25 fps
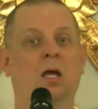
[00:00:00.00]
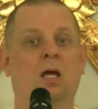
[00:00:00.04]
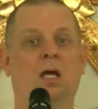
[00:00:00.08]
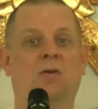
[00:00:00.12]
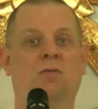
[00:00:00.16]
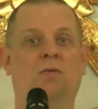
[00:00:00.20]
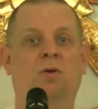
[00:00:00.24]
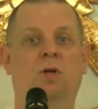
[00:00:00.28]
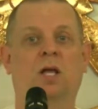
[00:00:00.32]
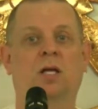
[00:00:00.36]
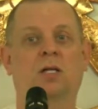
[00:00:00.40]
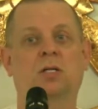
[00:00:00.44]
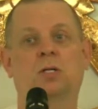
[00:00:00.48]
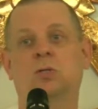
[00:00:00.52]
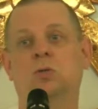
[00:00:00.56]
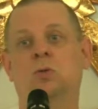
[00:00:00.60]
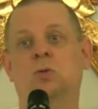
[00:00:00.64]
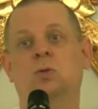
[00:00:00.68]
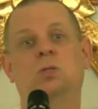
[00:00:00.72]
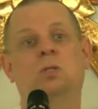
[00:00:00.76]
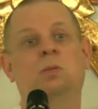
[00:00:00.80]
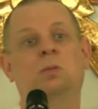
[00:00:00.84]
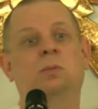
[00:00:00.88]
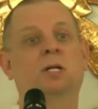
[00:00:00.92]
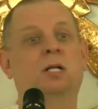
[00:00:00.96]
If you'd like to do
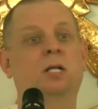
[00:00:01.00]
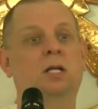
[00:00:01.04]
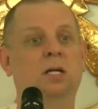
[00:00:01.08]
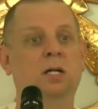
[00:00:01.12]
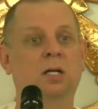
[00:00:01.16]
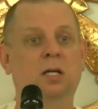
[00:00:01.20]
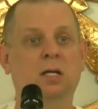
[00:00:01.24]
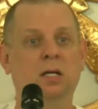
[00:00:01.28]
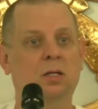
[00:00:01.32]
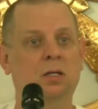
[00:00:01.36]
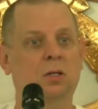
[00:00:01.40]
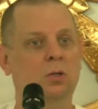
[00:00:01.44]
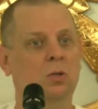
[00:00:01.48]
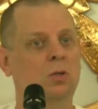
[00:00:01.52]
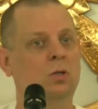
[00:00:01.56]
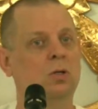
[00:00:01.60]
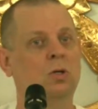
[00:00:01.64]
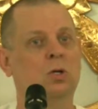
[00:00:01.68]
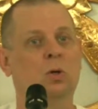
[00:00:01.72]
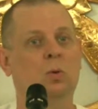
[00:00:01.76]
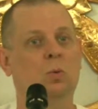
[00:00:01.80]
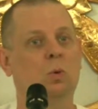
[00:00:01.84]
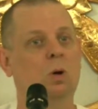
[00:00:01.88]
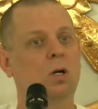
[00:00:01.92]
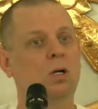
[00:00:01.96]
some cleaning,
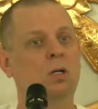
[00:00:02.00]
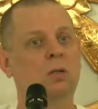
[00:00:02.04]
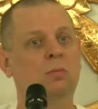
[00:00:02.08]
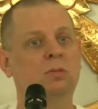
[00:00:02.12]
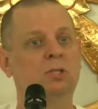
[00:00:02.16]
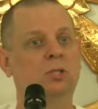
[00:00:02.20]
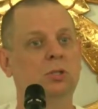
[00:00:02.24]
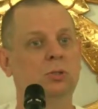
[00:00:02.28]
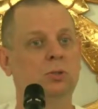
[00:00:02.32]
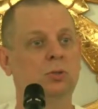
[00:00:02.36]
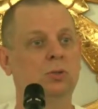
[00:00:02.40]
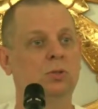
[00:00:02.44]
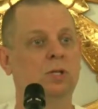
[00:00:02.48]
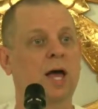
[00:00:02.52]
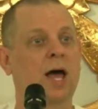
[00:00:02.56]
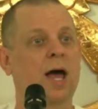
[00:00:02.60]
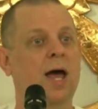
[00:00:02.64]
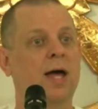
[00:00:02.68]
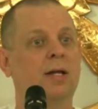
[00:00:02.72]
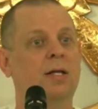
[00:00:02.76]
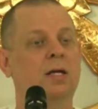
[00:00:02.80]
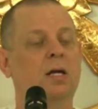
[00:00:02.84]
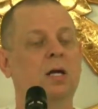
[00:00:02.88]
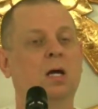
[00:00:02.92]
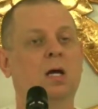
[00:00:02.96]
you're welcome to do
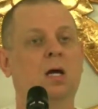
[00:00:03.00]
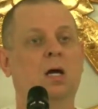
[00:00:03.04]
that.